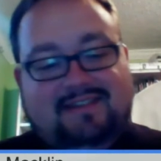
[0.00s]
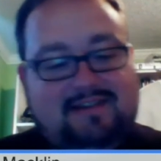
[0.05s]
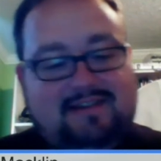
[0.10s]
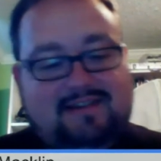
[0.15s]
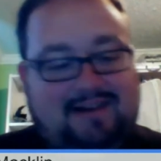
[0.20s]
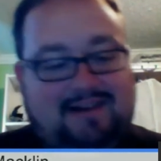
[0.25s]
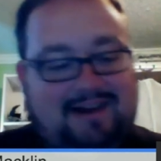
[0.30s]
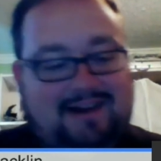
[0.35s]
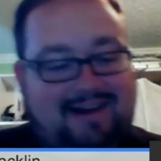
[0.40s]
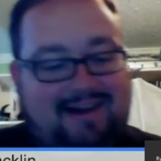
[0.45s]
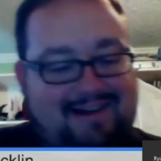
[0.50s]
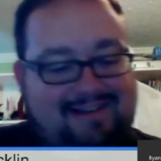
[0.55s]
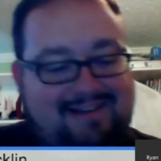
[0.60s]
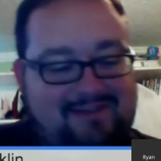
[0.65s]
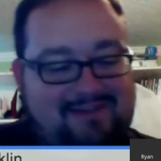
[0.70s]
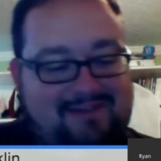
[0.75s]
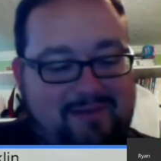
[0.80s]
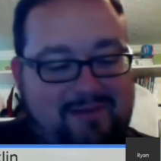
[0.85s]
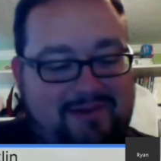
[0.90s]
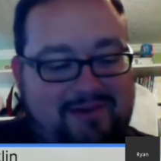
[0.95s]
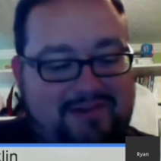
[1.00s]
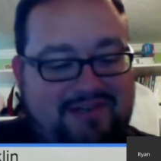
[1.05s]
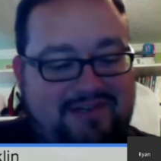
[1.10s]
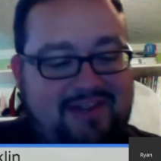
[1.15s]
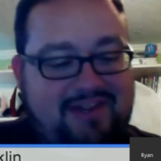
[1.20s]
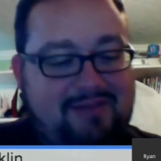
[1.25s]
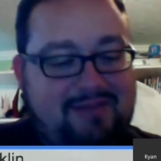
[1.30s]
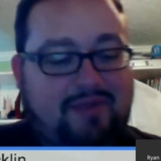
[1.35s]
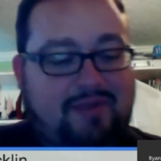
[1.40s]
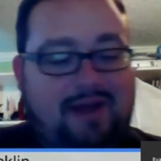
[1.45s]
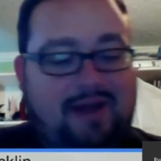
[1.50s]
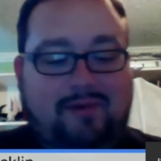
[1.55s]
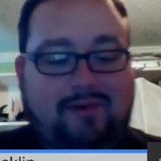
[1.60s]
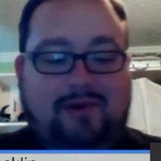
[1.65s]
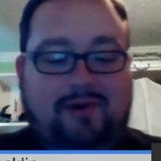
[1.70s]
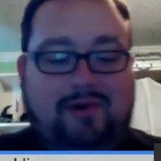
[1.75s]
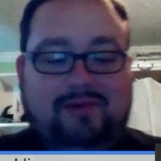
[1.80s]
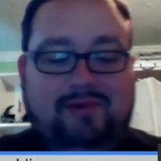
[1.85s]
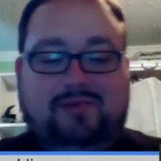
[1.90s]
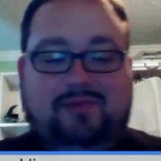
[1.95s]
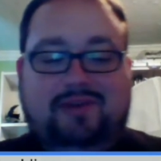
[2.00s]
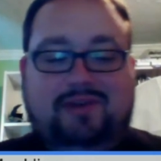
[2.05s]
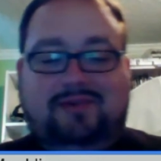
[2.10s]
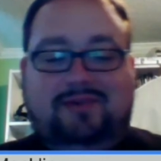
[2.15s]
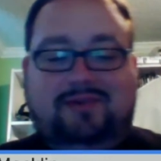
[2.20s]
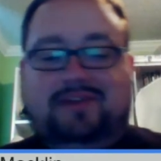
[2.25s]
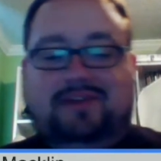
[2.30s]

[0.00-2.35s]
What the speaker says: So I'm a jelly blob hold dweller with